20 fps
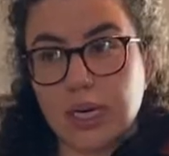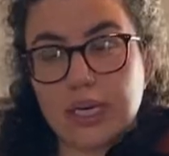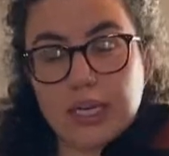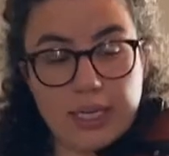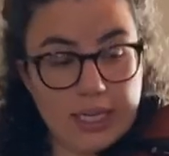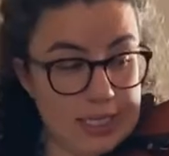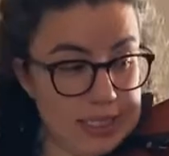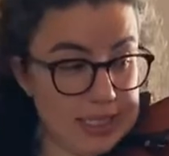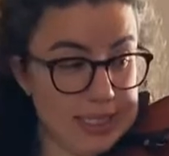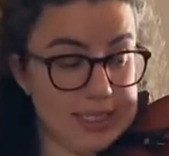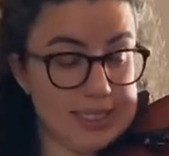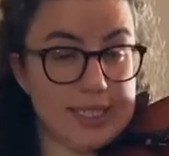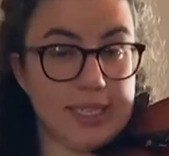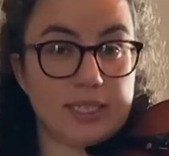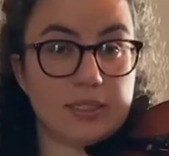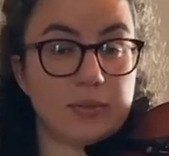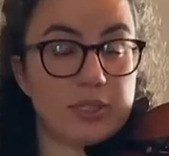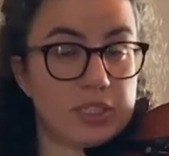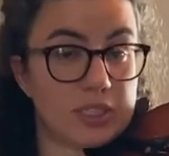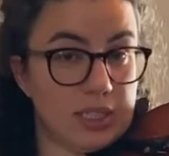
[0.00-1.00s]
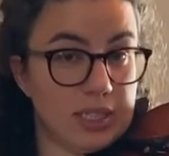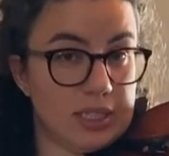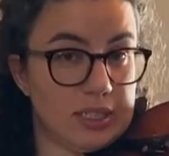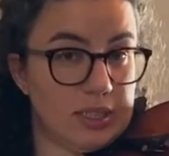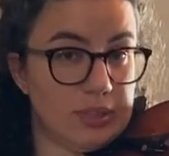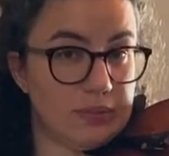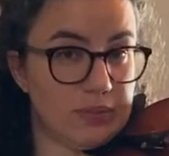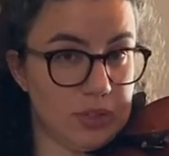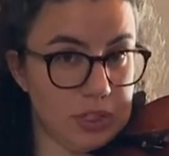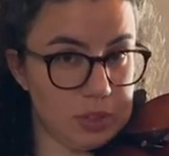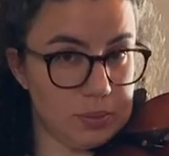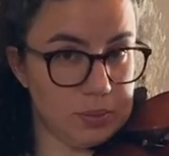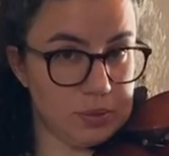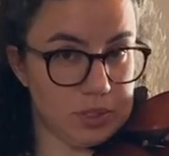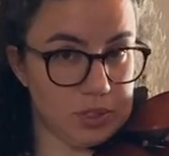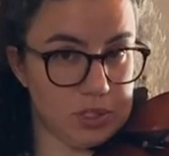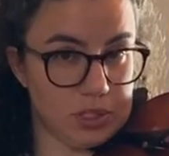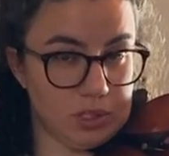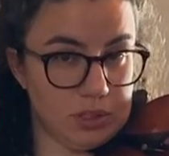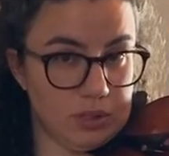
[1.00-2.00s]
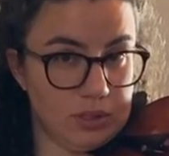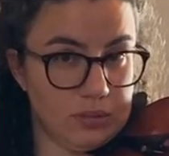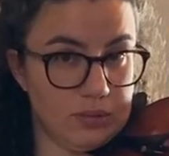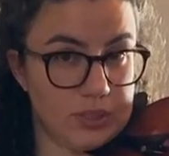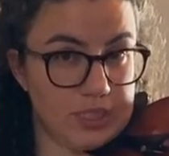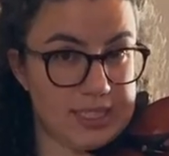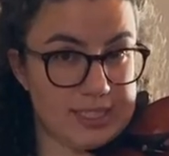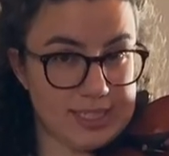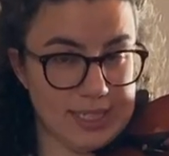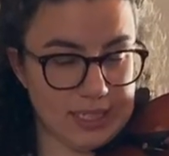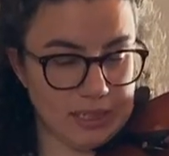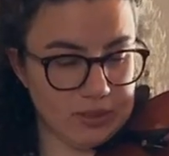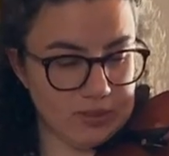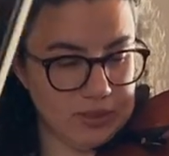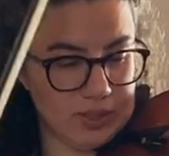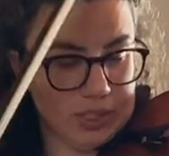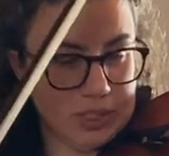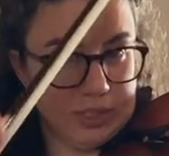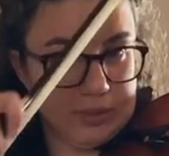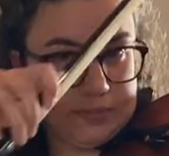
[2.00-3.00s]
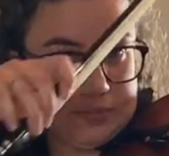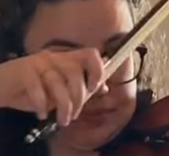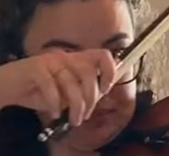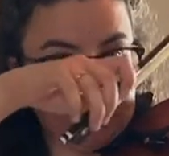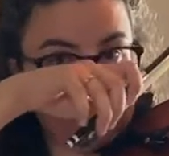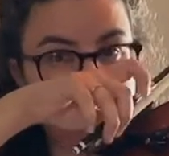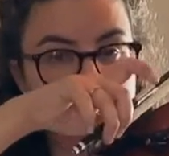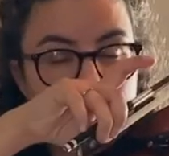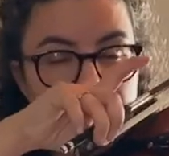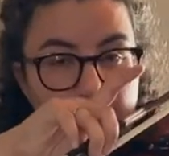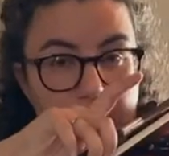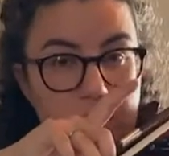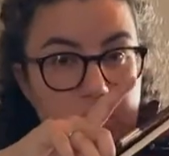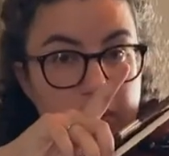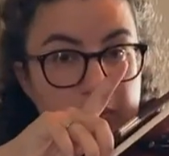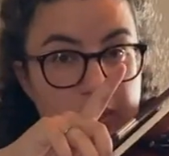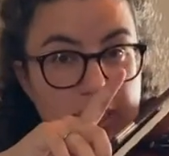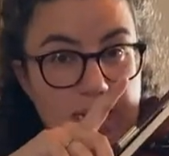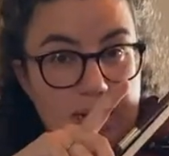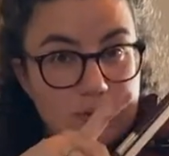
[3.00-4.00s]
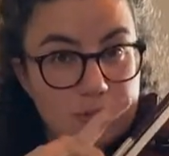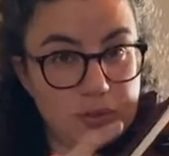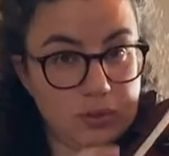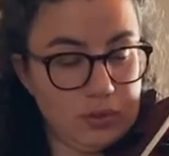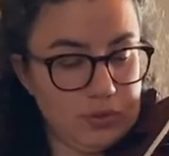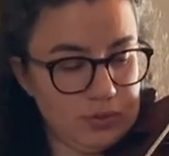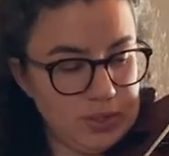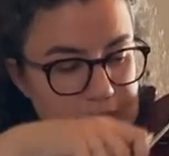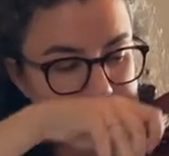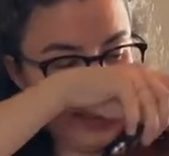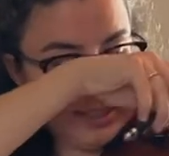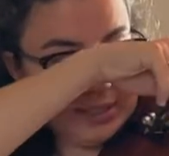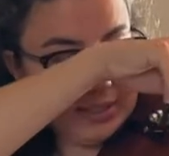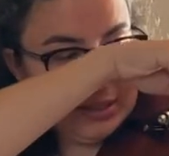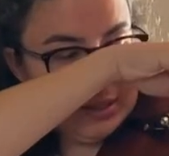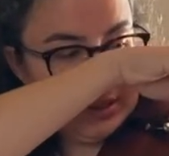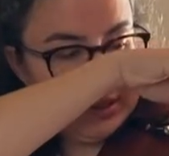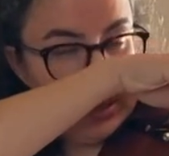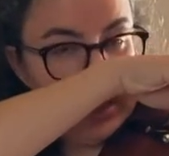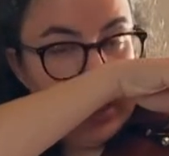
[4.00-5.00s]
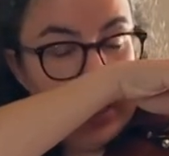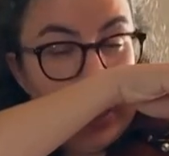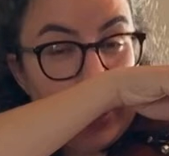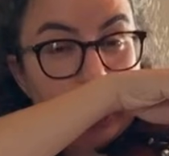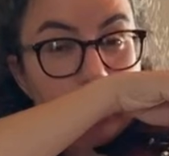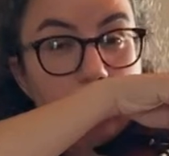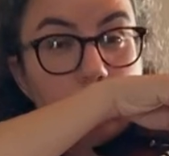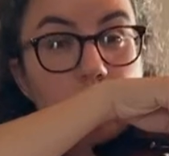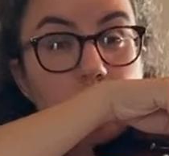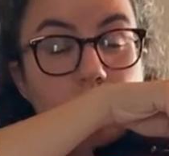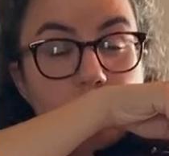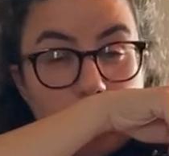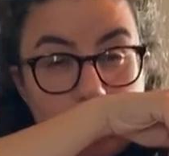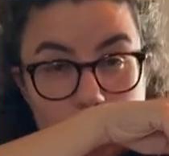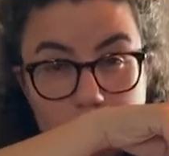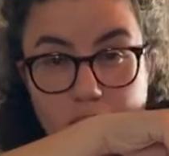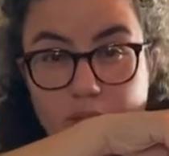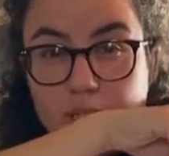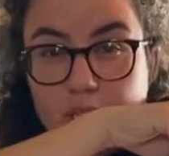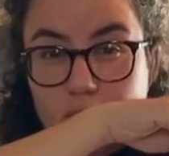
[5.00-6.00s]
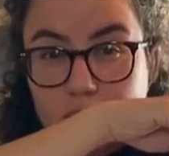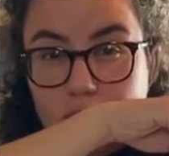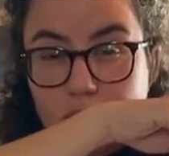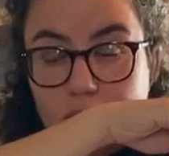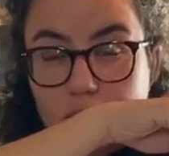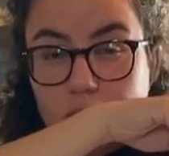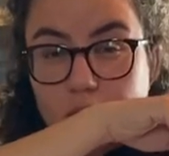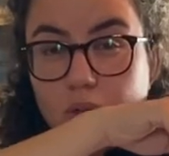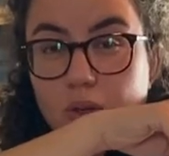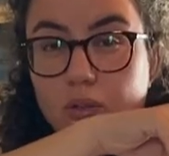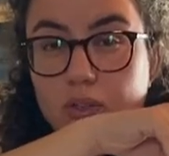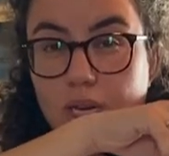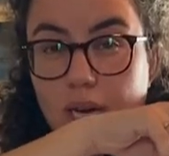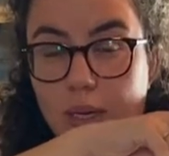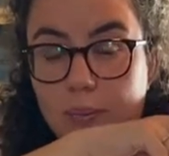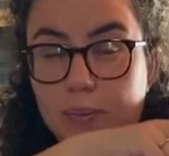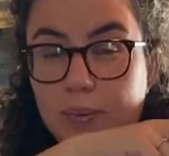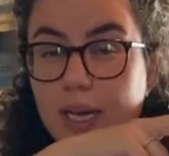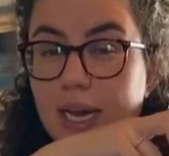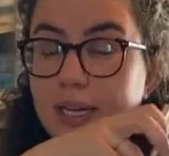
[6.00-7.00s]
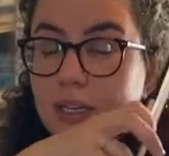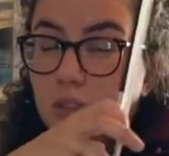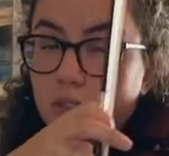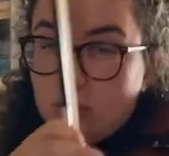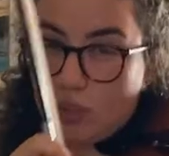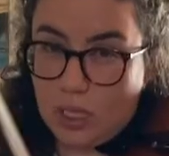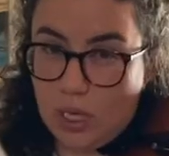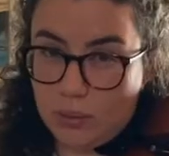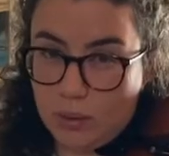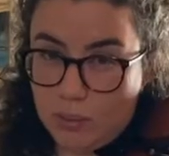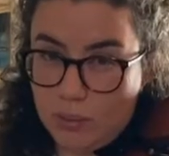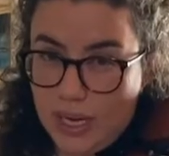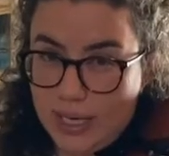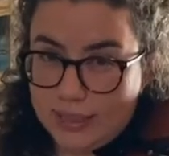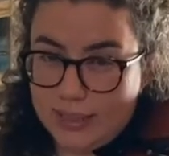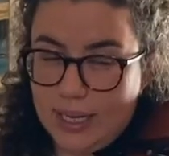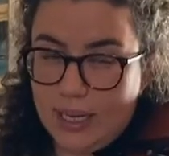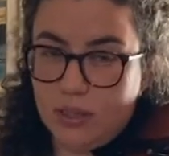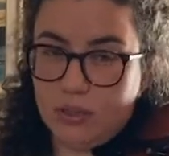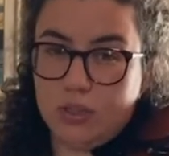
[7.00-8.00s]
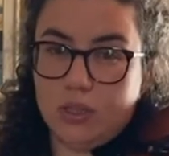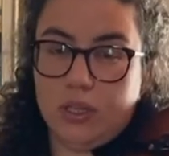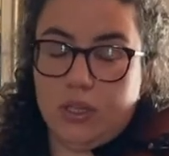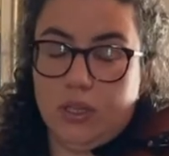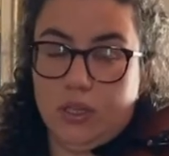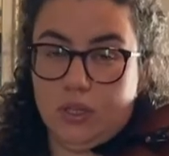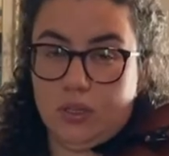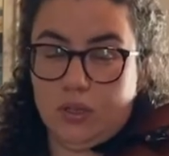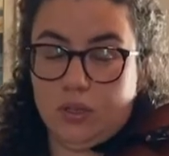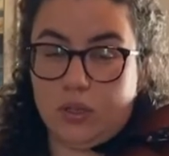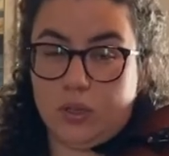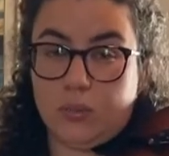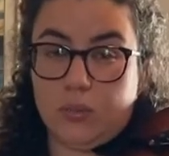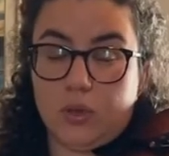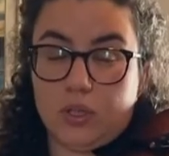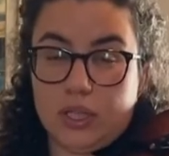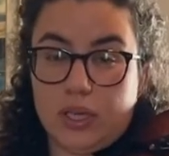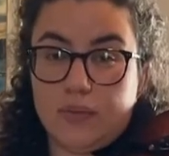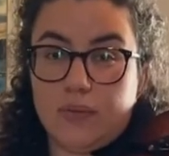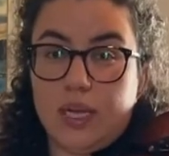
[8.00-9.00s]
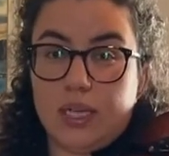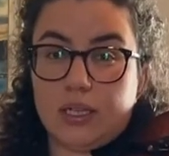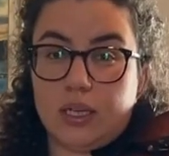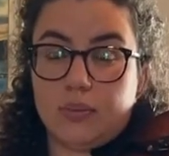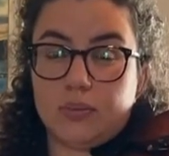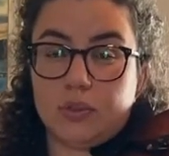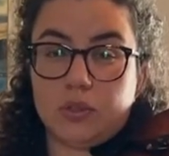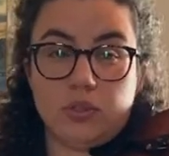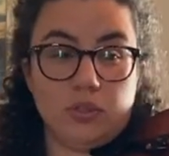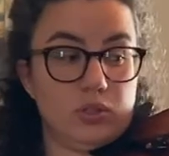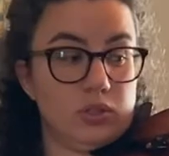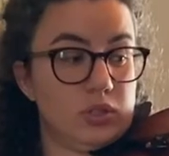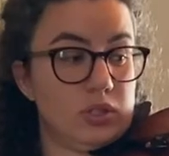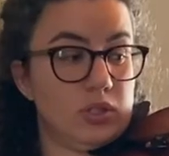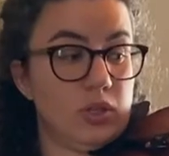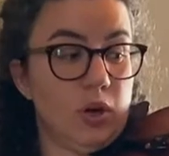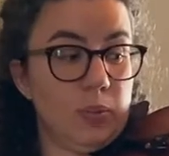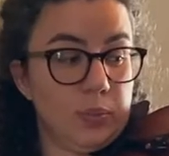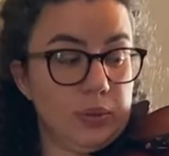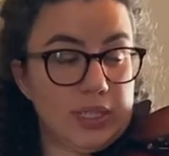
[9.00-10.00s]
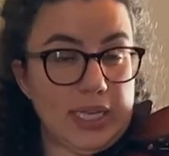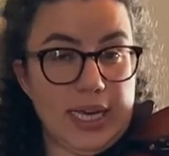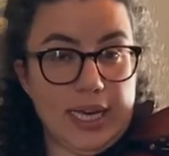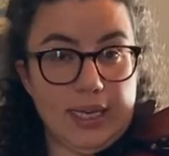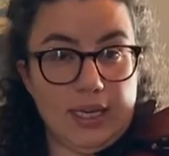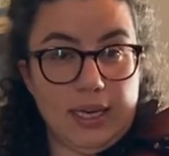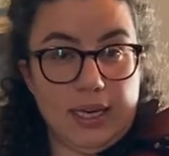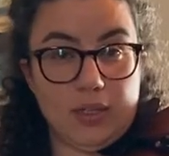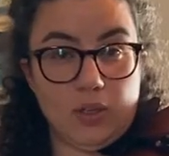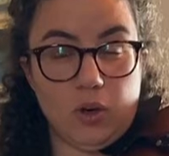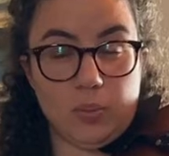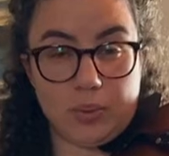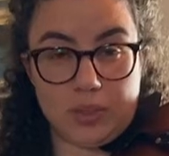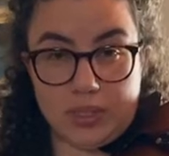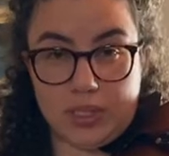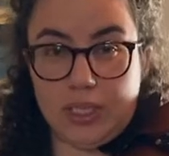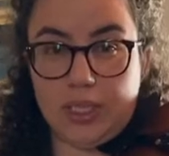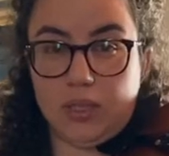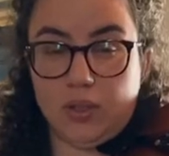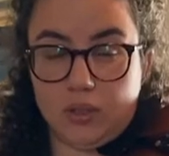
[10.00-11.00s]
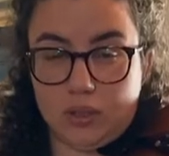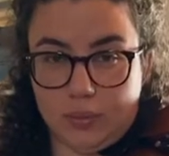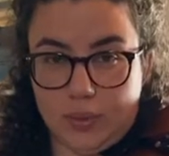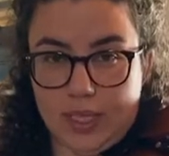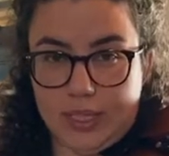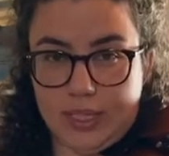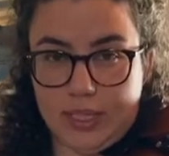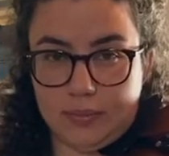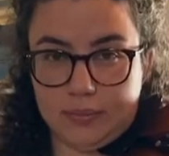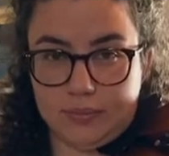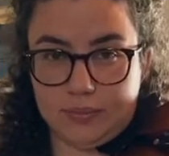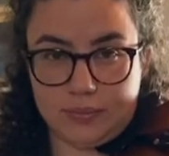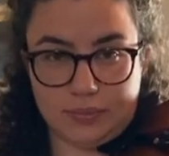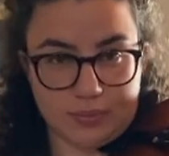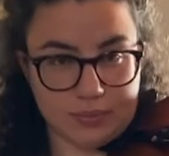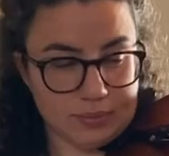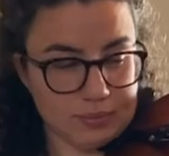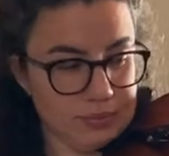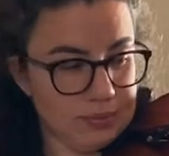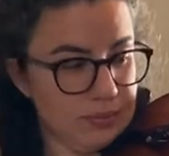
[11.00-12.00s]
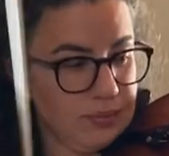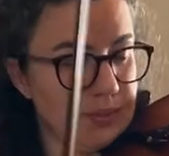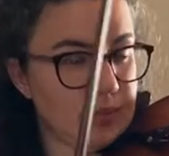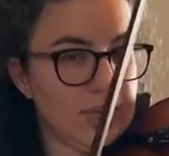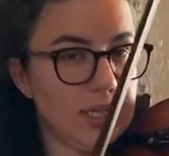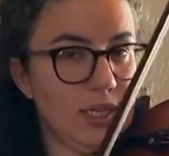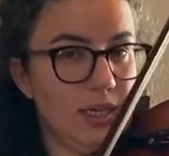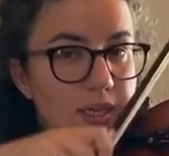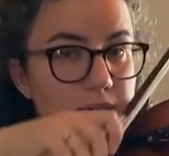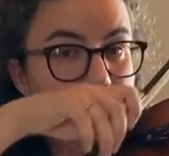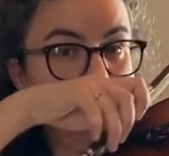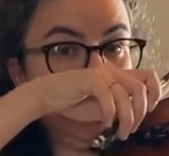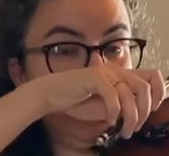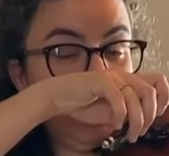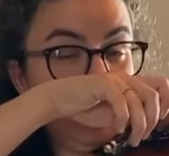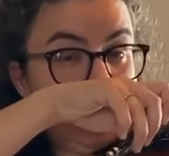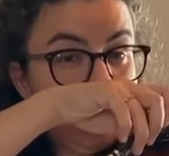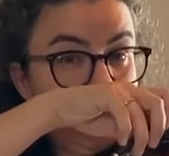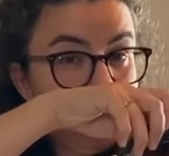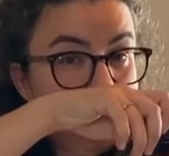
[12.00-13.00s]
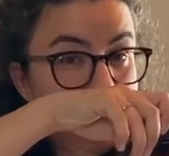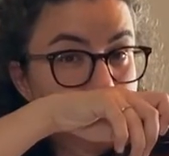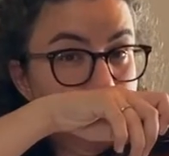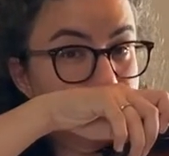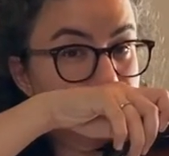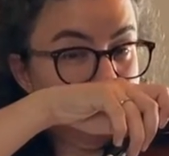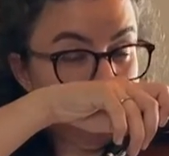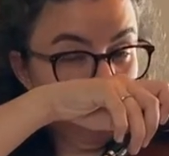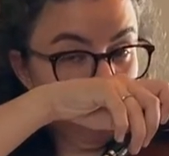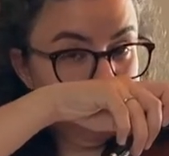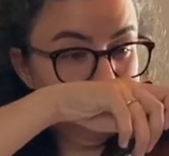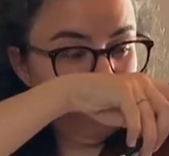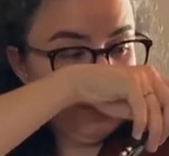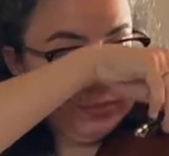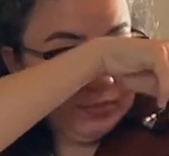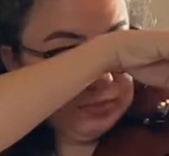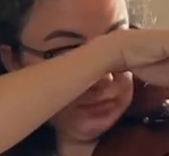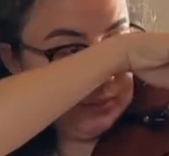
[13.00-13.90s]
As I said, we start in the first position with a 2nd finger. Remember, we have 2 flats. I use 4th fingers going up and also coming back down. You're more than welcome to use the open A and open D on the way down. This is what I do.